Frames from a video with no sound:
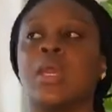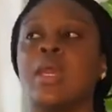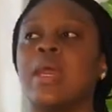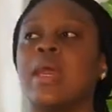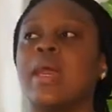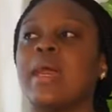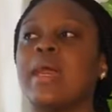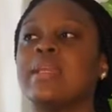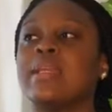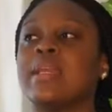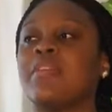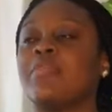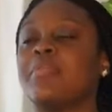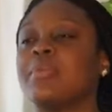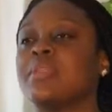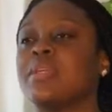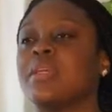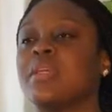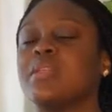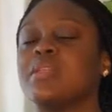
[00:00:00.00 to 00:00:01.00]
And I've been
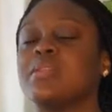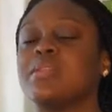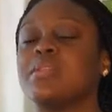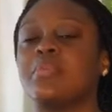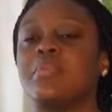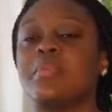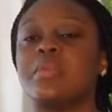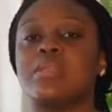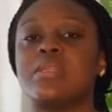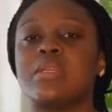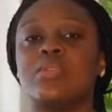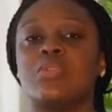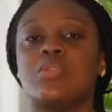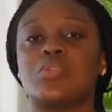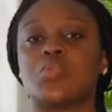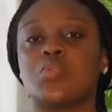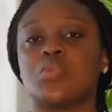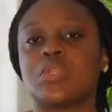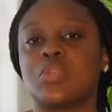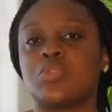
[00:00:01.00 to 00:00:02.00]
taking Slimming Tea, those
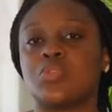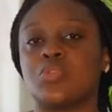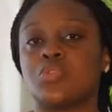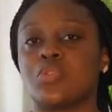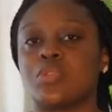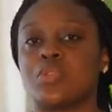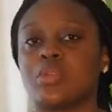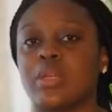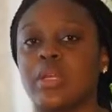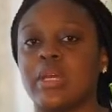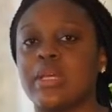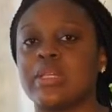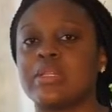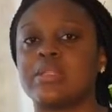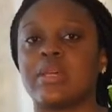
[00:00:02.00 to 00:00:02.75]
who sent you to toilets.